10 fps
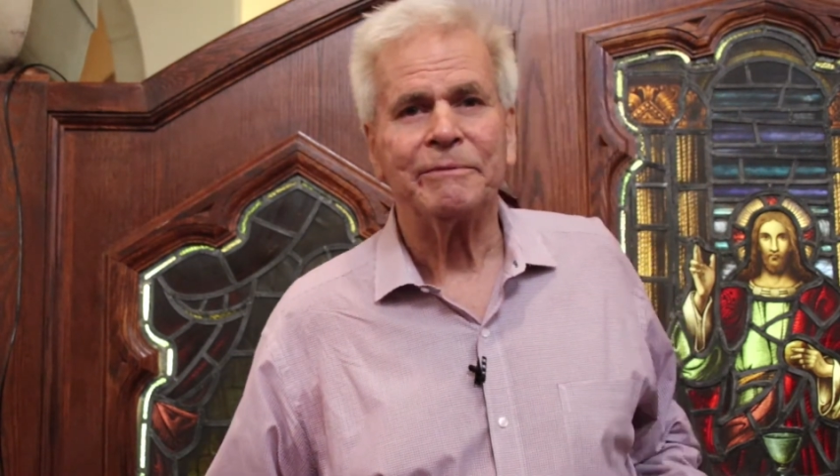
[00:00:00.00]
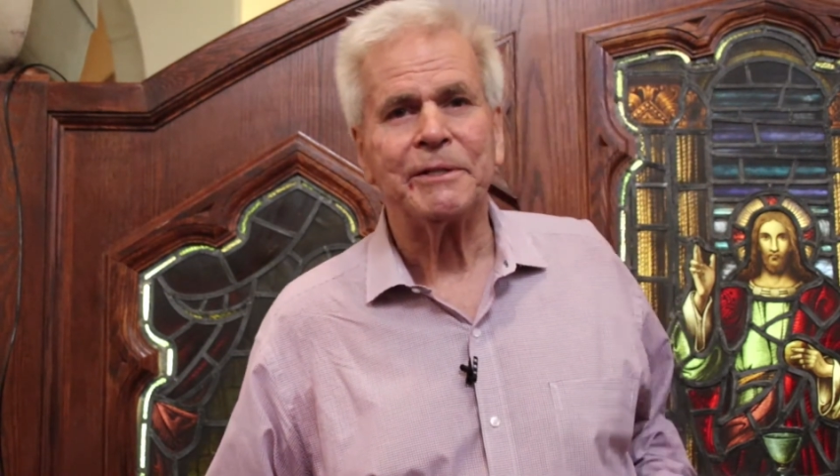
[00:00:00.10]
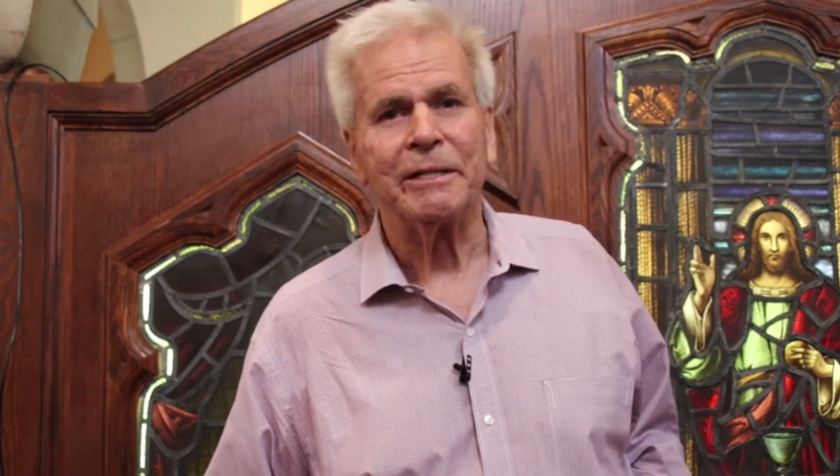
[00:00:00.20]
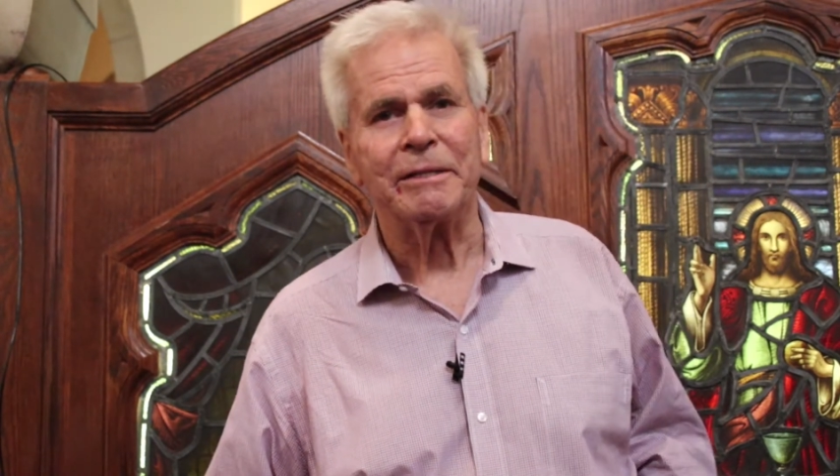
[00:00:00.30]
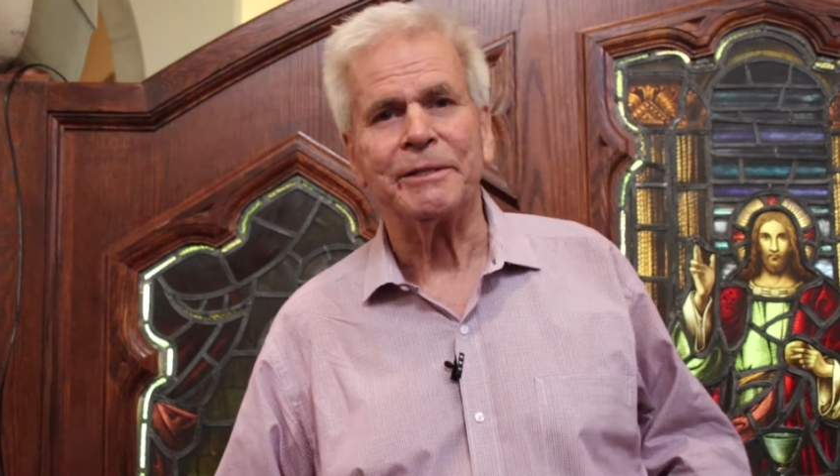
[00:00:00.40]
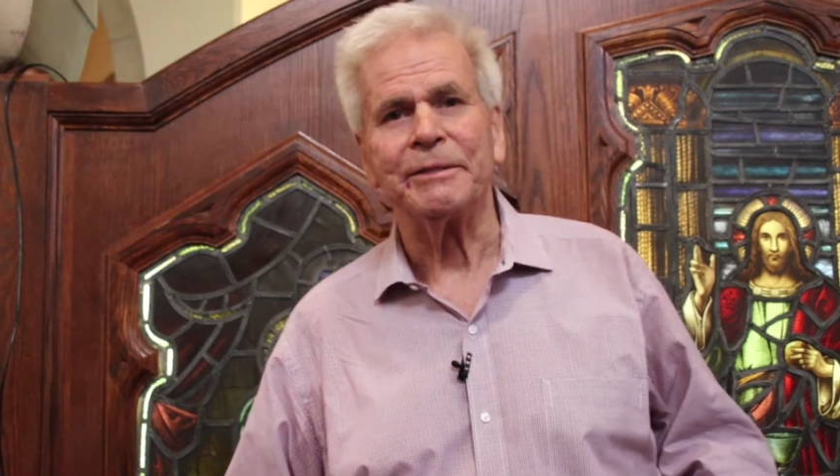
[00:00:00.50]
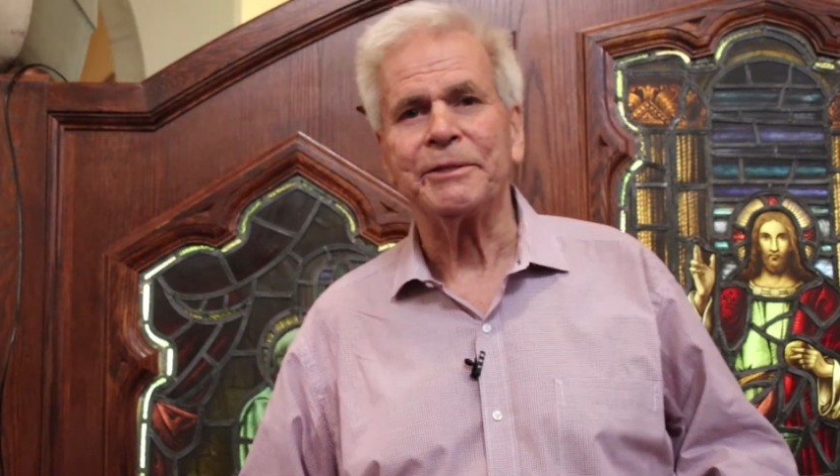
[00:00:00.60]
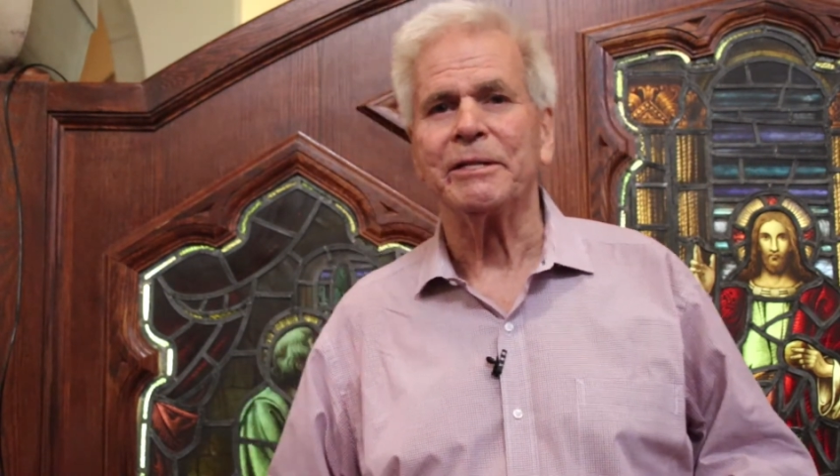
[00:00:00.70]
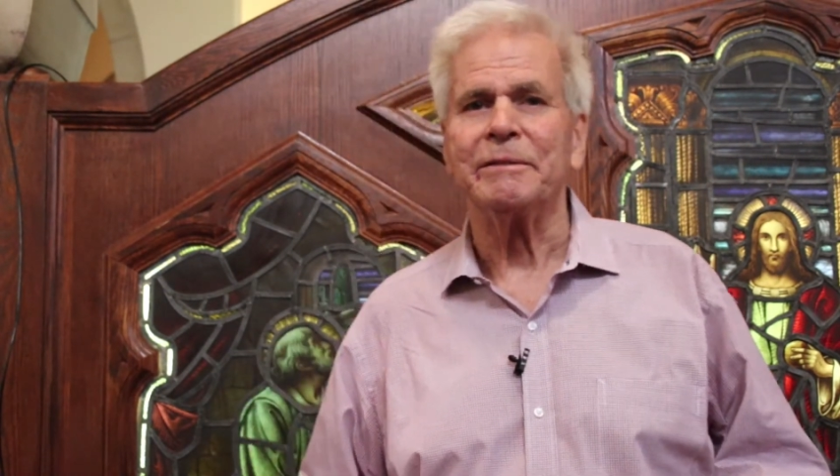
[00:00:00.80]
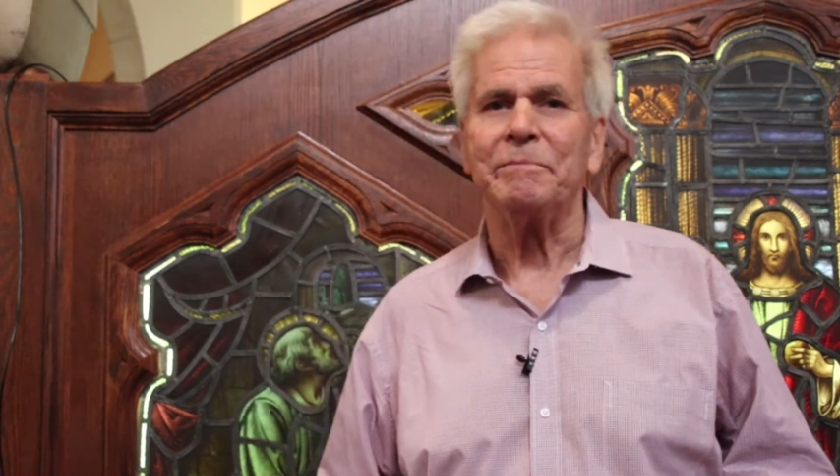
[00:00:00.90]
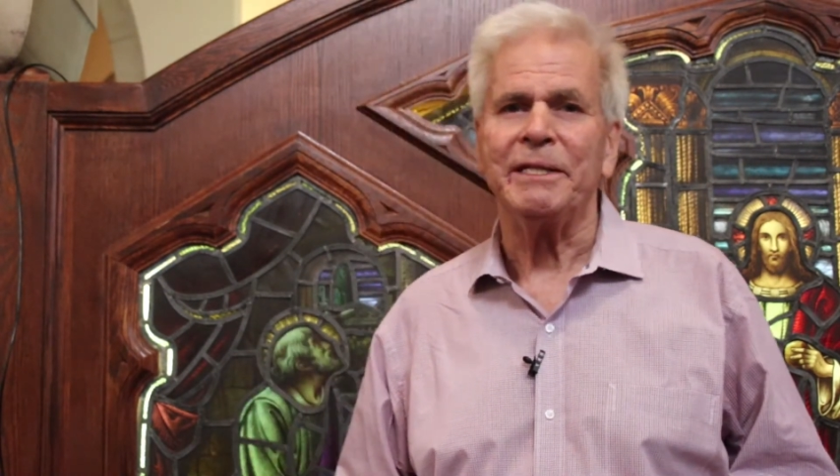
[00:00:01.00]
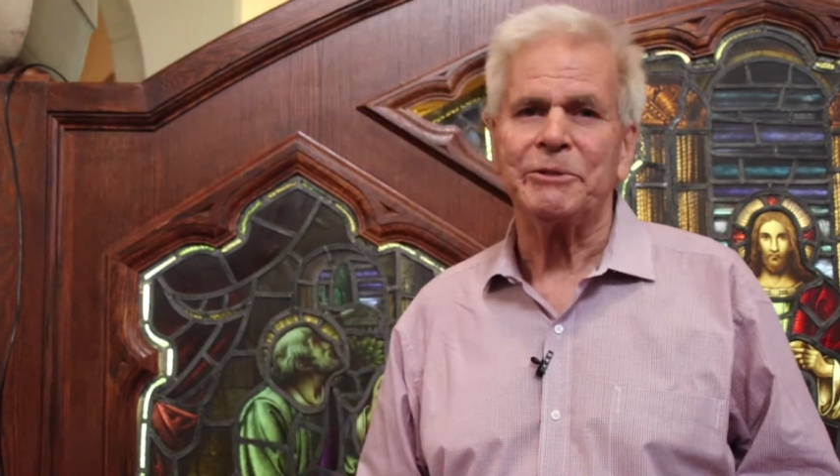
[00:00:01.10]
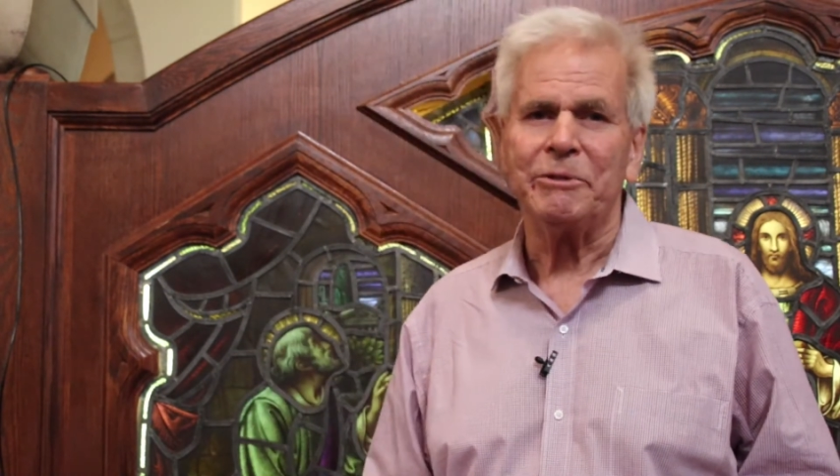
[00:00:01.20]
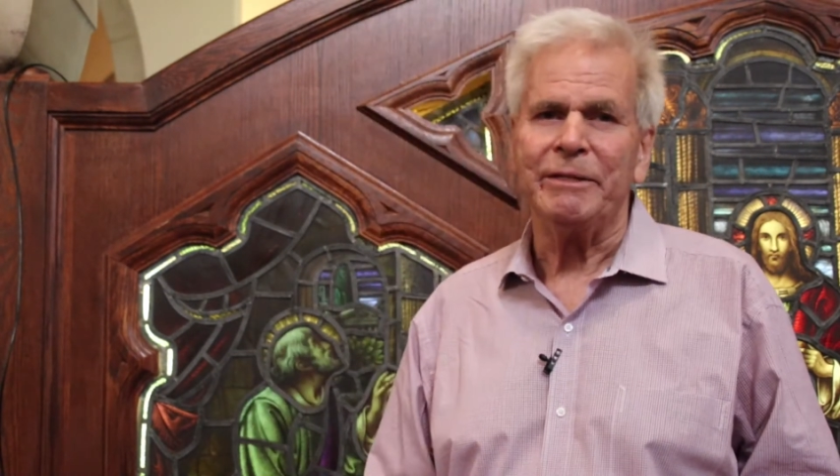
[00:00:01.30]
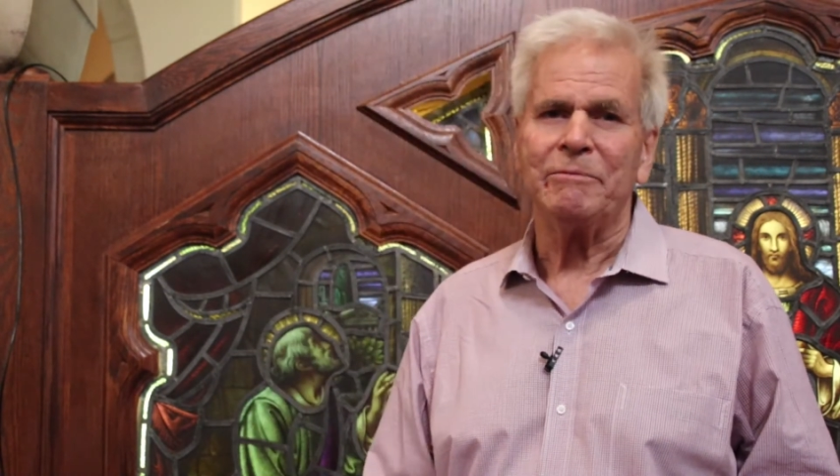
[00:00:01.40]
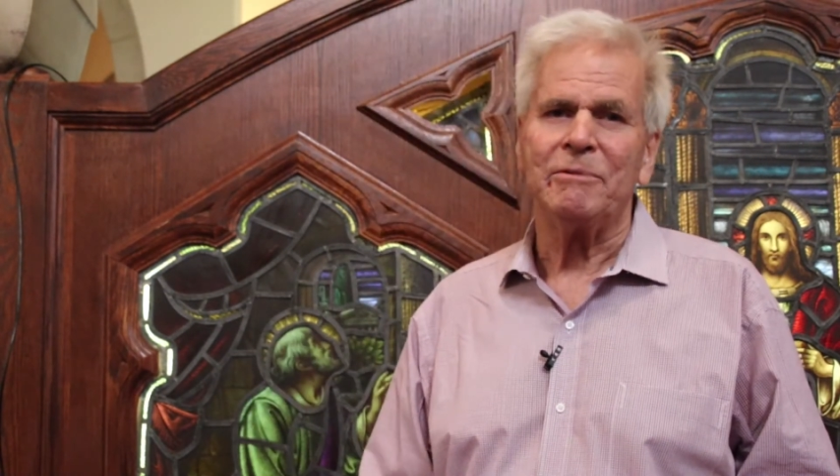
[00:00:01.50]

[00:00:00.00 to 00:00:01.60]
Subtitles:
to discern between